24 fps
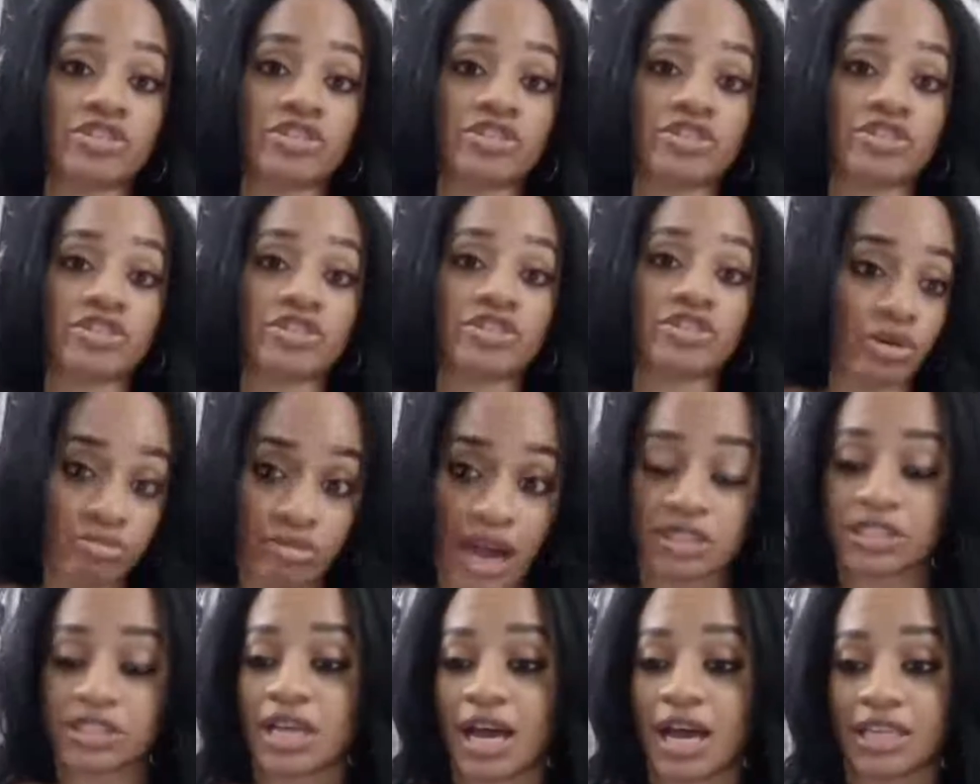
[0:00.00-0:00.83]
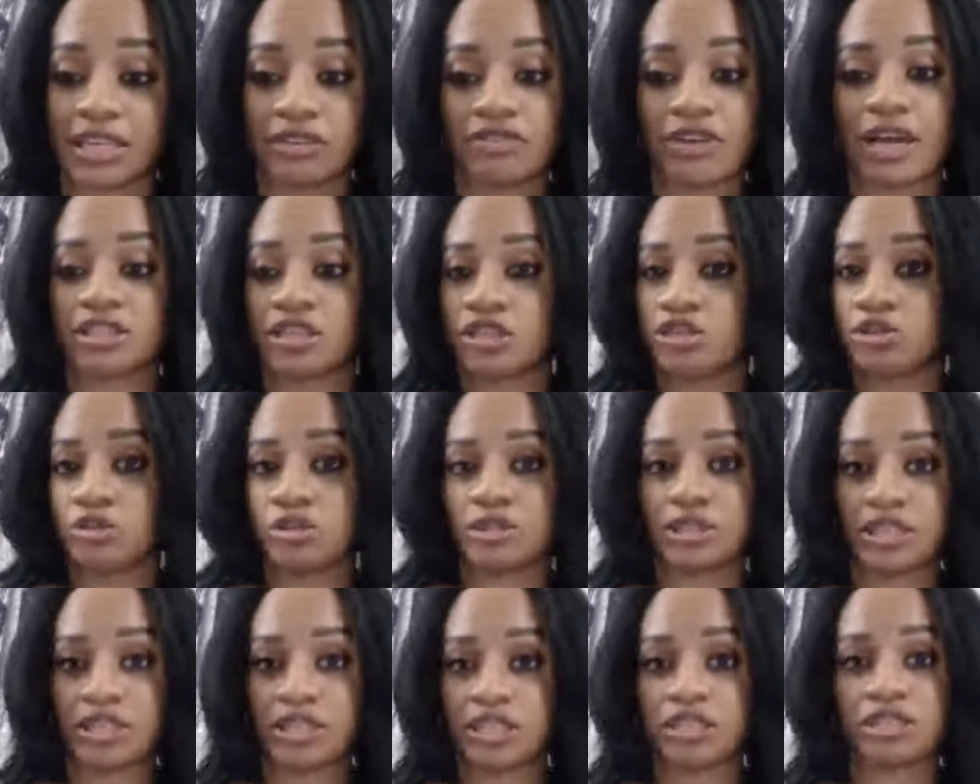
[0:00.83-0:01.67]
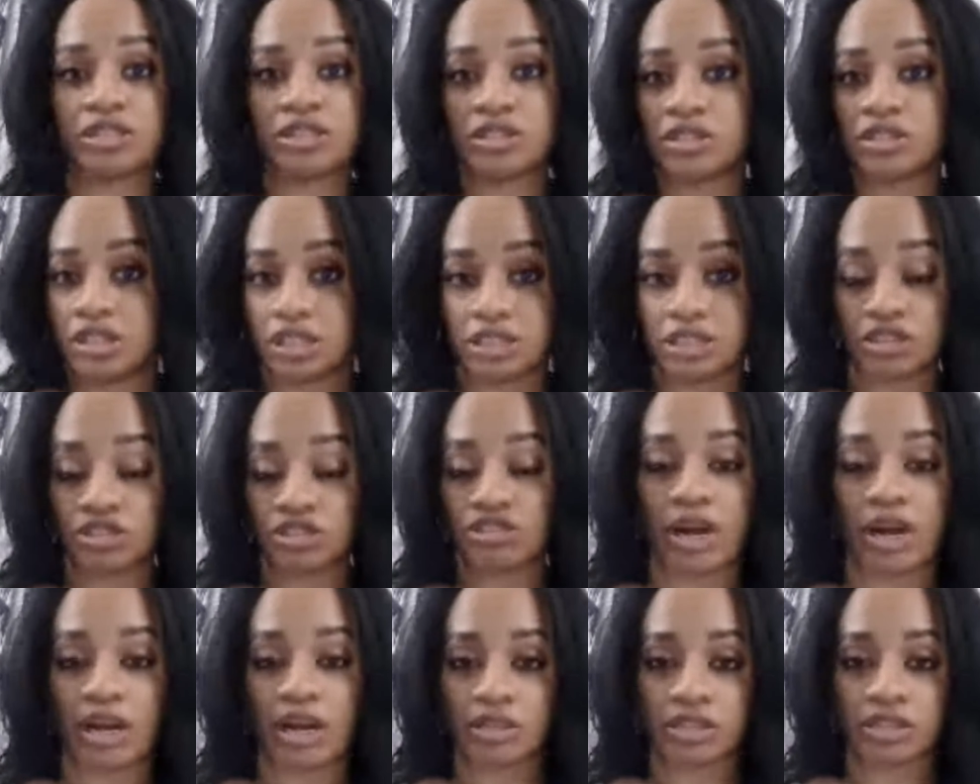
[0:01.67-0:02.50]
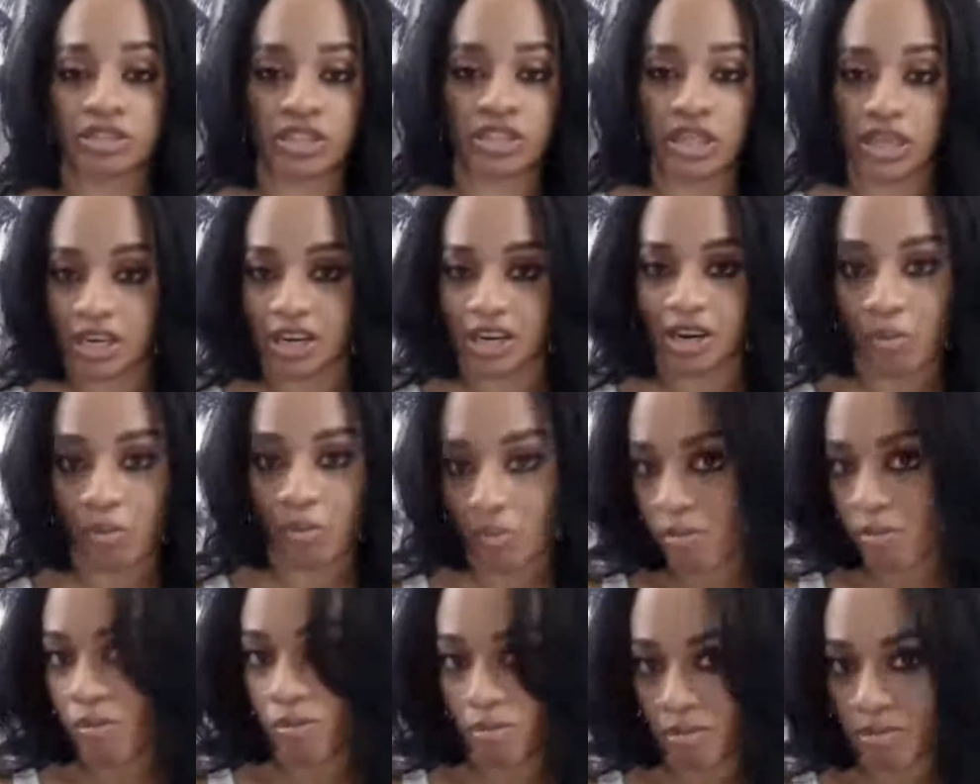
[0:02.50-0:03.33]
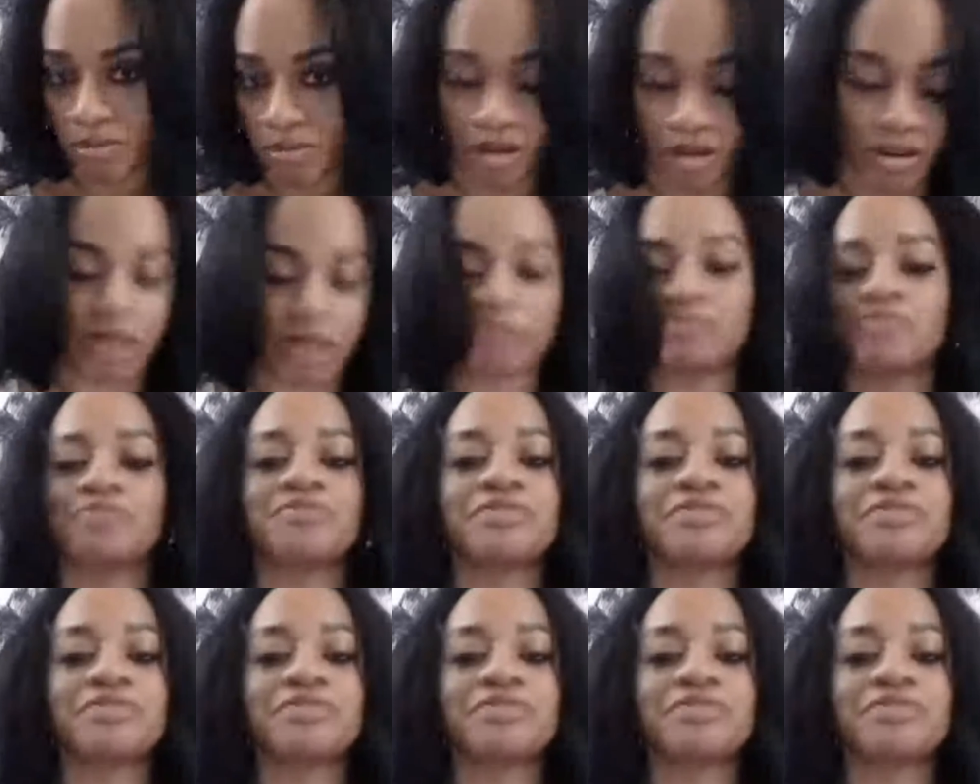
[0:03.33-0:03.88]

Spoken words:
it's highly advised that you at least get the trial and check it out. Okay.